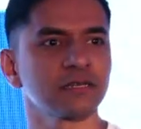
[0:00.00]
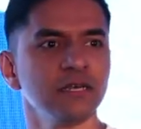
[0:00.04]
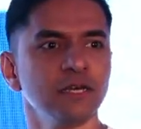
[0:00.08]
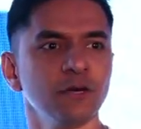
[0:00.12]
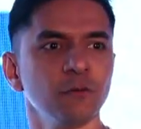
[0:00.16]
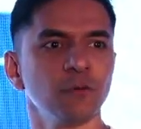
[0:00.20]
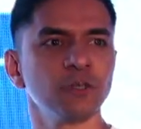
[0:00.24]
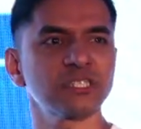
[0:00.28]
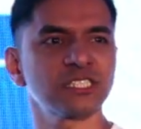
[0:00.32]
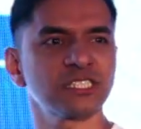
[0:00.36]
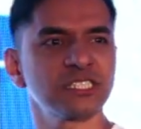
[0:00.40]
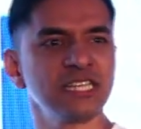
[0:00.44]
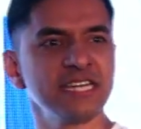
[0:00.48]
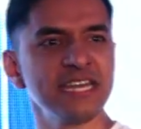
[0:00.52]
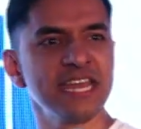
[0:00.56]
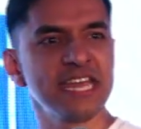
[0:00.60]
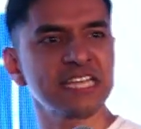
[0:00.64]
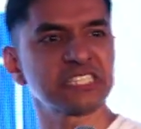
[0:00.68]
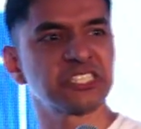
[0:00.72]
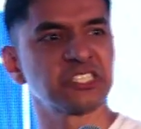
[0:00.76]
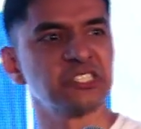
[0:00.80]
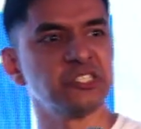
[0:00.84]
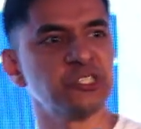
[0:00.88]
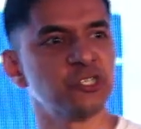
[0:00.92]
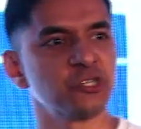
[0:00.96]
What's the
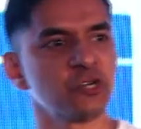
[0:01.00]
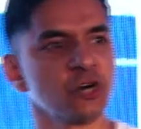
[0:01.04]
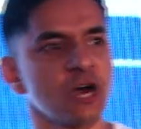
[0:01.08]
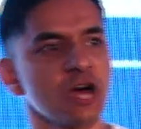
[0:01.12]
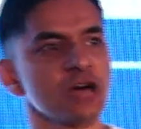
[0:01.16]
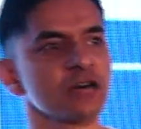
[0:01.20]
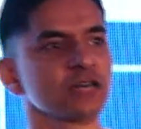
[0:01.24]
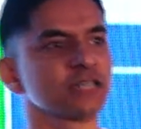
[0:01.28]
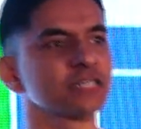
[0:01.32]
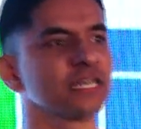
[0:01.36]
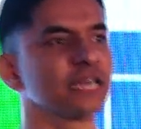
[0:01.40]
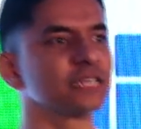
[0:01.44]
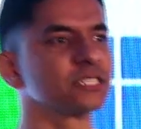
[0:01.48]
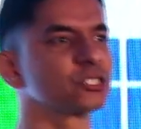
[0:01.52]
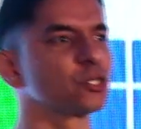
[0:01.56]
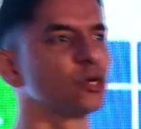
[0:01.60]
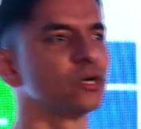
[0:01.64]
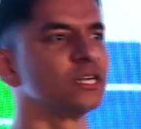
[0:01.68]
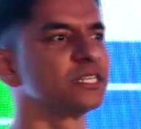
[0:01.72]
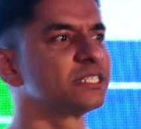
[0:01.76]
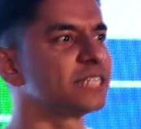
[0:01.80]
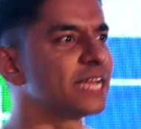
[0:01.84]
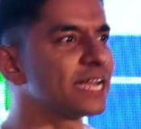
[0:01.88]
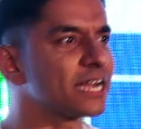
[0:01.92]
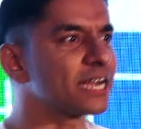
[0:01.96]
next drug that is going
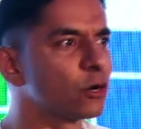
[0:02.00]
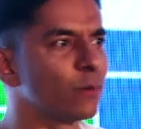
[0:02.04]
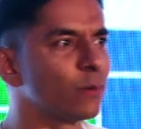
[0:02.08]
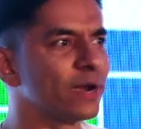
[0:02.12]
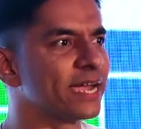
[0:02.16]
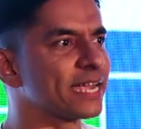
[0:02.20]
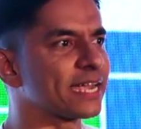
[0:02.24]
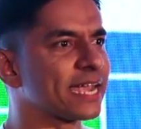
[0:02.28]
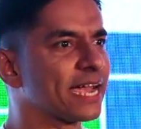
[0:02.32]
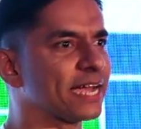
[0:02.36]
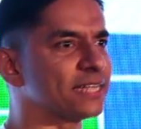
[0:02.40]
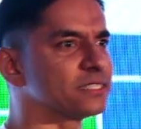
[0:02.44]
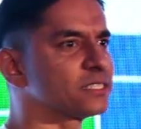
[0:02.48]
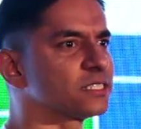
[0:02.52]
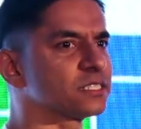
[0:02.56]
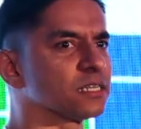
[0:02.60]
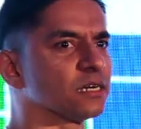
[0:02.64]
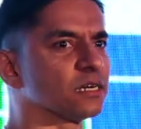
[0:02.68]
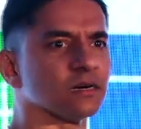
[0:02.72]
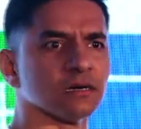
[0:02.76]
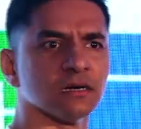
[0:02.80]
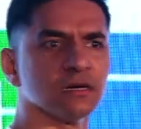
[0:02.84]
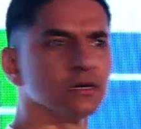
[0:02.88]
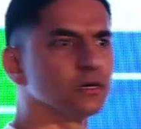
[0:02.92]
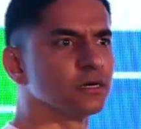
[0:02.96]
to take away
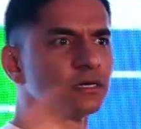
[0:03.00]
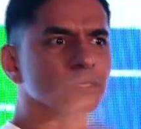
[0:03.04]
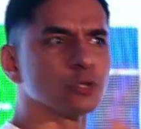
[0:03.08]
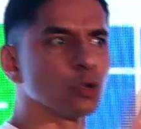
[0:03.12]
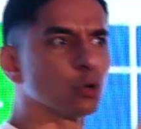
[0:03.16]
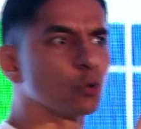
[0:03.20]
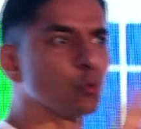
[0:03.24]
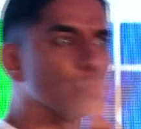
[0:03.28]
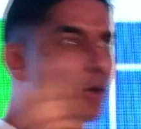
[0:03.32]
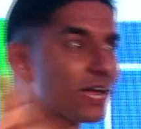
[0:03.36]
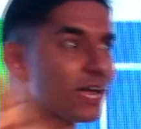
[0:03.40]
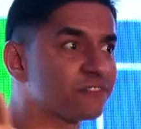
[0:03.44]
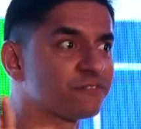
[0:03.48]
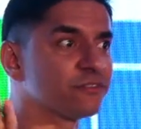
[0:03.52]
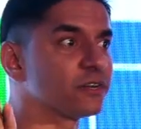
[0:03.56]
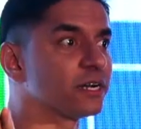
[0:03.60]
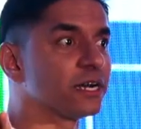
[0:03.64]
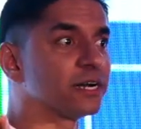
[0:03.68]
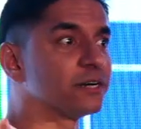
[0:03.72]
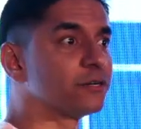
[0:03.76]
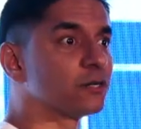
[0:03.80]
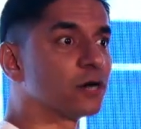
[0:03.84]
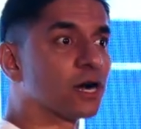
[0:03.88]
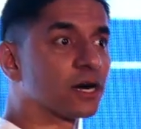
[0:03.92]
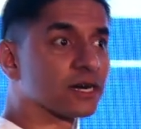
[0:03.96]
cancer? Don't wait for
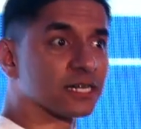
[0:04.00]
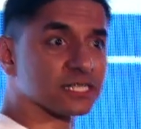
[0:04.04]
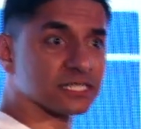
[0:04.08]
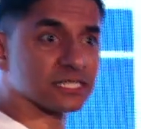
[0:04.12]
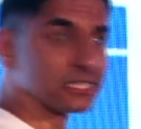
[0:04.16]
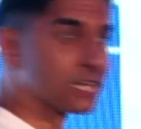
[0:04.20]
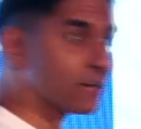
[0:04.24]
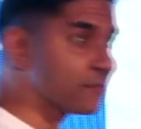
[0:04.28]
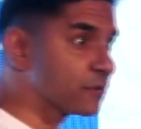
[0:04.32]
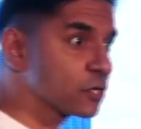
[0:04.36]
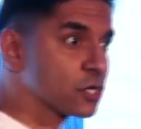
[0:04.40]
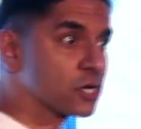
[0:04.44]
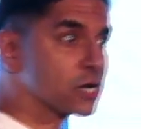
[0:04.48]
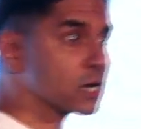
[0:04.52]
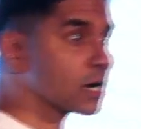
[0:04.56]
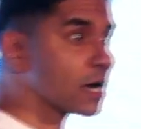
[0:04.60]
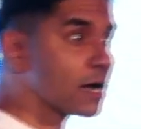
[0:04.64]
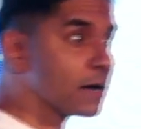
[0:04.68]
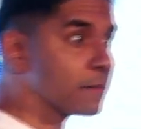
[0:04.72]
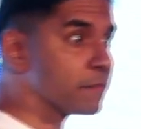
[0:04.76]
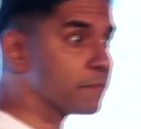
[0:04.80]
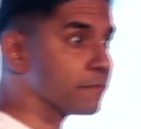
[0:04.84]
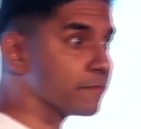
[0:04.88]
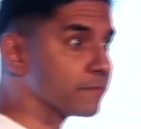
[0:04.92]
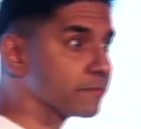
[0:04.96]
that drug. It's never going to
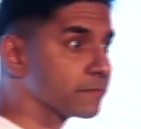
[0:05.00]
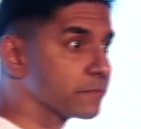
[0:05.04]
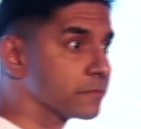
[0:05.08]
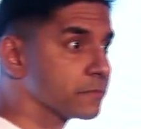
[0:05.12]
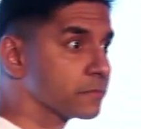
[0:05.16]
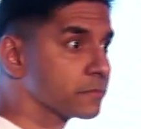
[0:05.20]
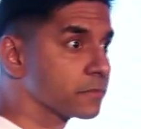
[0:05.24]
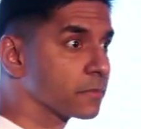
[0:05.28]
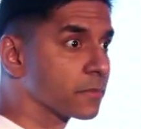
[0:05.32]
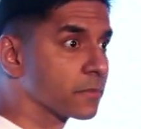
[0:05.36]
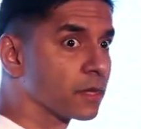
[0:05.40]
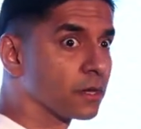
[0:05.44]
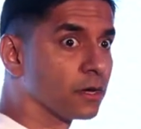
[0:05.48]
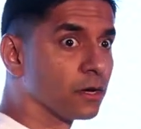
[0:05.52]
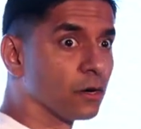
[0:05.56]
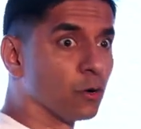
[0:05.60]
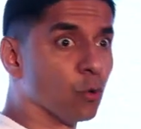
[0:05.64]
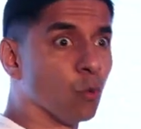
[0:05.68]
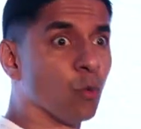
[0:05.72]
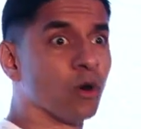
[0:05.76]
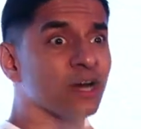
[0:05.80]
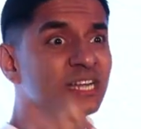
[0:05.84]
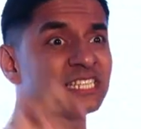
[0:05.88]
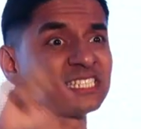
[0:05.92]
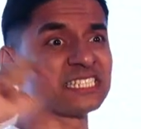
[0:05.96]
come.
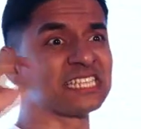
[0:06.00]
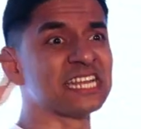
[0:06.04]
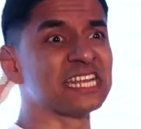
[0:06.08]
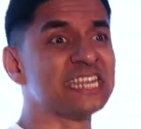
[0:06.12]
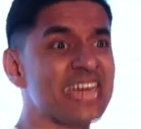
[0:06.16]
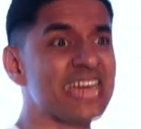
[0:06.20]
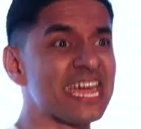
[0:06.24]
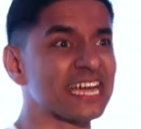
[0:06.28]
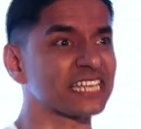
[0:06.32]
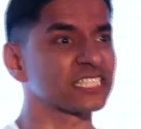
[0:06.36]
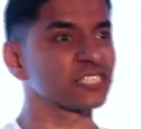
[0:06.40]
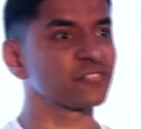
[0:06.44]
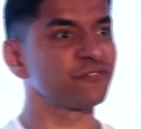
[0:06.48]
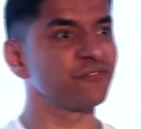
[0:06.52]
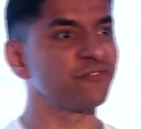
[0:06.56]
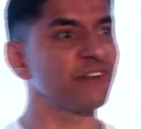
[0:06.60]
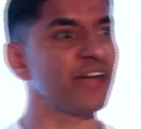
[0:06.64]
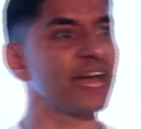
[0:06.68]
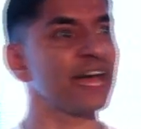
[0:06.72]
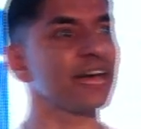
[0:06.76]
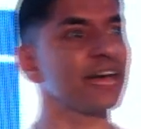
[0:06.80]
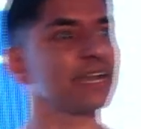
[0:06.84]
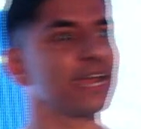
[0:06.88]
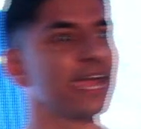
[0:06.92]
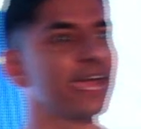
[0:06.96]
What is the next
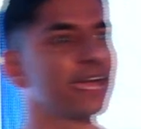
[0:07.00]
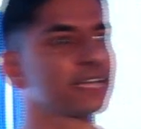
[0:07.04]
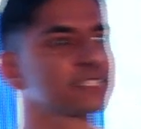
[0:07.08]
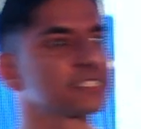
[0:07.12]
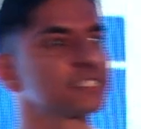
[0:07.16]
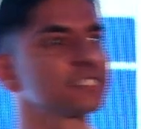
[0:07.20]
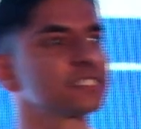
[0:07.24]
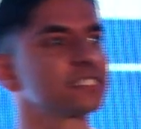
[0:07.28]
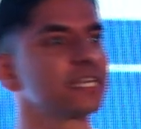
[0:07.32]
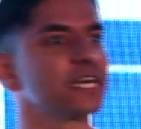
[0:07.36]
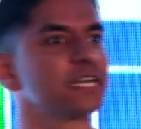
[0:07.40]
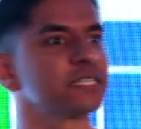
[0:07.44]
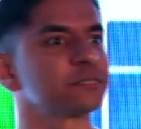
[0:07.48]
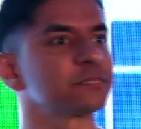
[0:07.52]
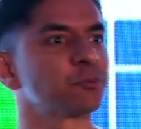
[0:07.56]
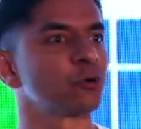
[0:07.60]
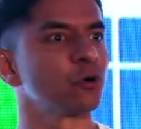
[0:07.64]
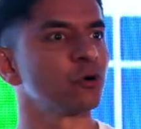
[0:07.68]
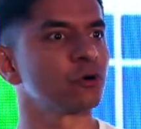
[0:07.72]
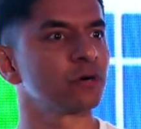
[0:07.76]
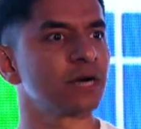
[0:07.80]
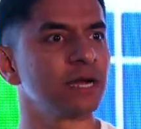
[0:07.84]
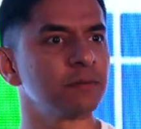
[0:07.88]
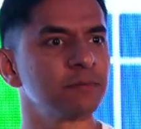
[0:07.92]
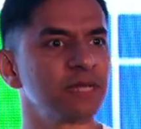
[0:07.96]
fad exercise
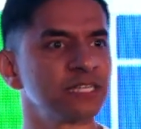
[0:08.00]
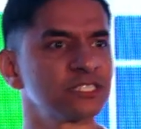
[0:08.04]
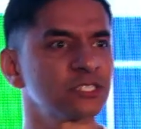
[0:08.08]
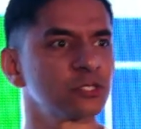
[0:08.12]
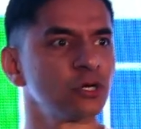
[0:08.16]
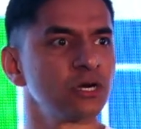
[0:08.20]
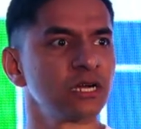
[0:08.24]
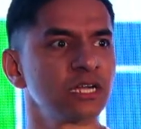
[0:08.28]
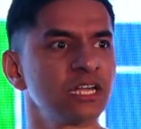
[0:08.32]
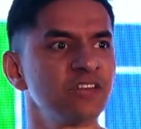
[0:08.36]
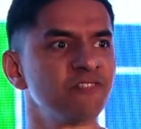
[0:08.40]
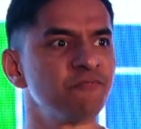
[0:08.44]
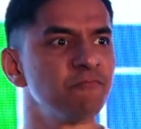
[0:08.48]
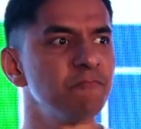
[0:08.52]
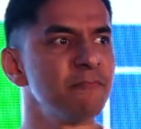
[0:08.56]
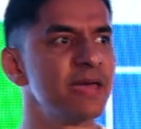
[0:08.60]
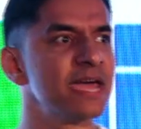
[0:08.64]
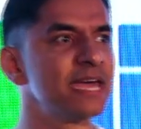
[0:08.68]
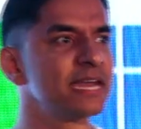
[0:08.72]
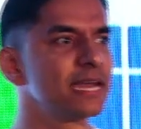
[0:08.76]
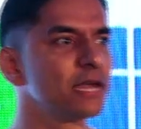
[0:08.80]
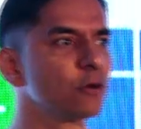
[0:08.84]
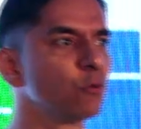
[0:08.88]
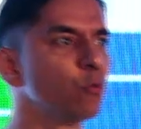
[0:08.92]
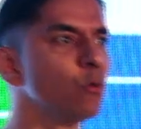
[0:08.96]
program that's going to give
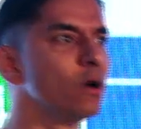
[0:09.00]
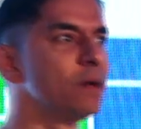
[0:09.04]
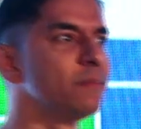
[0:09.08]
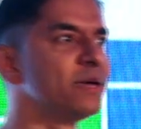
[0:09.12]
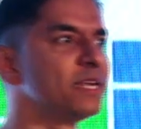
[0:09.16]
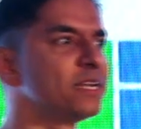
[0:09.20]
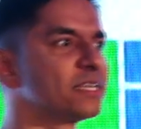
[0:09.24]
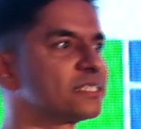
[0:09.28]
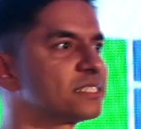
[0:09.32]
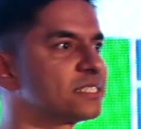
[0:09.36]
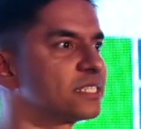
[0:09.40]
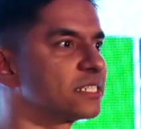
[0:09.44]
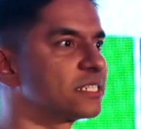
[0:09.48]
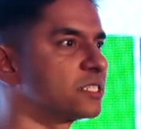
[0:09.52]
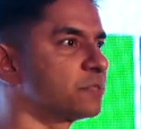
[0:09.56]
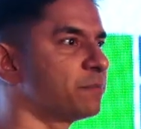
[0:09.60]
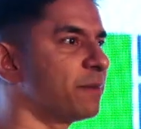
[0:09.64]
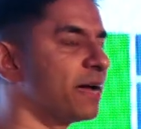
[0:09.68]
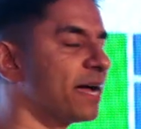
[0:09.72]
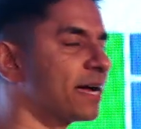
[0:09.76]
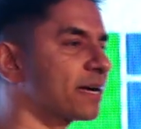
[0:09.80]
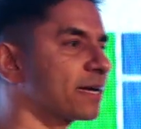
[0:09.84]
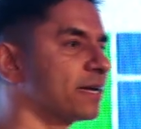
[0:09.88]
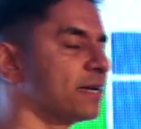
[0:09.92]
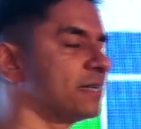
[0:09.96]
men and women a
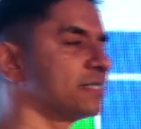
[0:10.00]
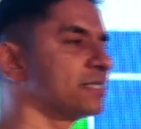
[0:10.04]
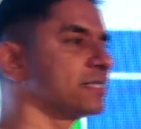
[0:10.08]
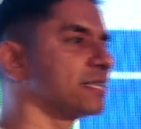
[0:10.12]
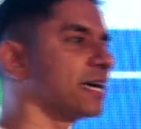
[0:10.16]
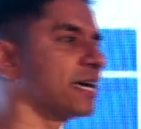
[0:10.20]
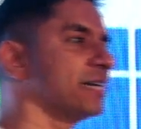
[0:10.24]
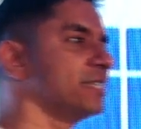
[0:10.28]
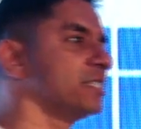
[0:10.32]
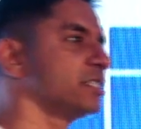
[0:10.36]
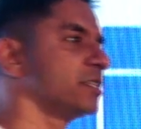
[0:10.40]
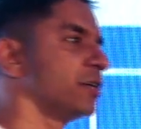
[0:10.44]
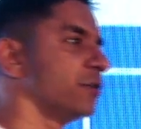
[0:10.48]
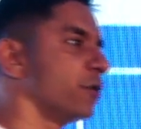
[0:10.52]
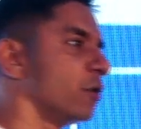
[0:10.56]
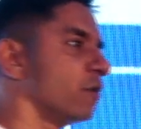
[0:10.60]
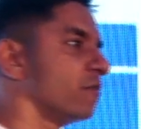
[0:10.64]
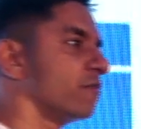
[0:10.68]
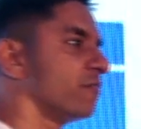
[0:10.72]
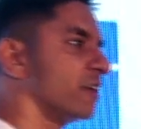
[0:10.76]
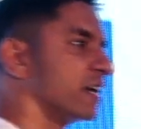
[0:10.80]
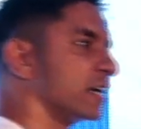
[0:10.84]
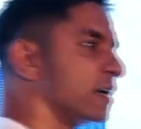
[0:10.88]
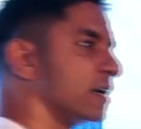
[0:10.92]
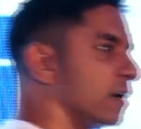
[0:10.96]
six-pack and a size 0
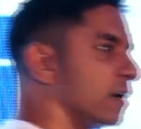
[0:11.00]
figure?